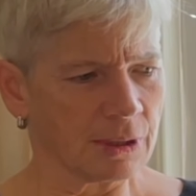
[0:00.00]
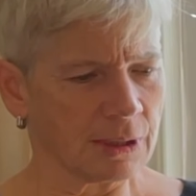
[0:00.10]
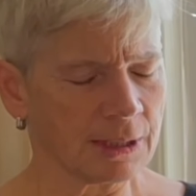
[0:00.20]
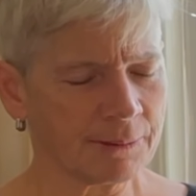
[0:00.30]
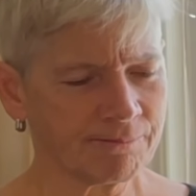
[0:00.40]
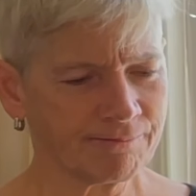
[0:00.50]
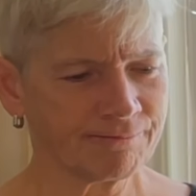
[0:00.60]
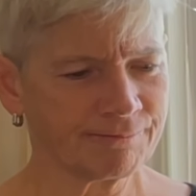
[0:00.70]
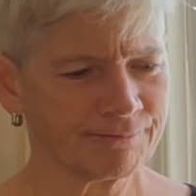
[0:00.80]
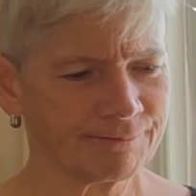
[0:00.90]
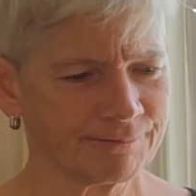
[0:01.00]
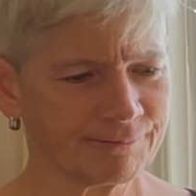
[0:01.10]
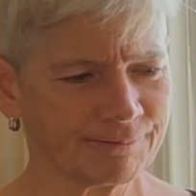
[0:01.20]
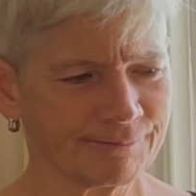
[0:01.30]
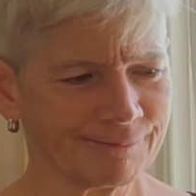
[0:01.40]
Um,
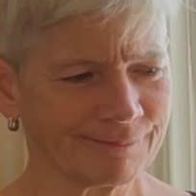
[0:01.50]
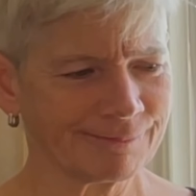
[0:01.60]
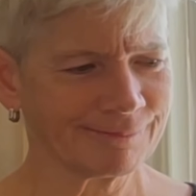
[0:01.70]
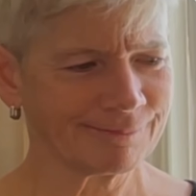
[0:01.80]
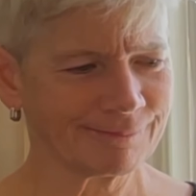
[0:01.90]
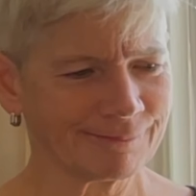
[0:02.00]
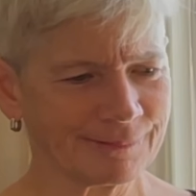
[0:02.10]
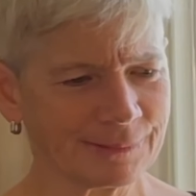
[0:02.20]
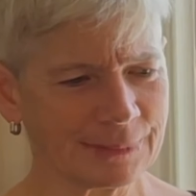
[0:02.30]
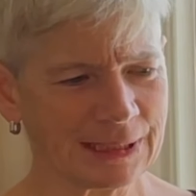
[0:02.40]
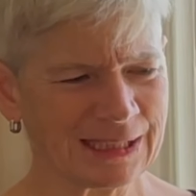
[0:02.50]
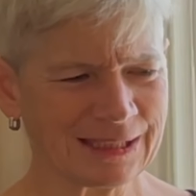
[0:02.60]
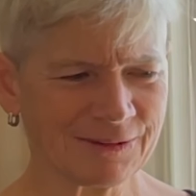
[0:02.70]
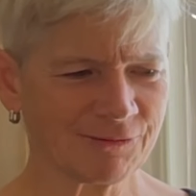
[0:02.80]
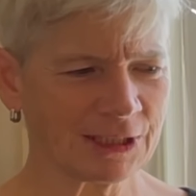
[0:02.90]

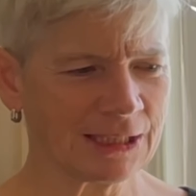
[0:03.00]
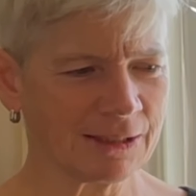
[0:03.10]
it's funny.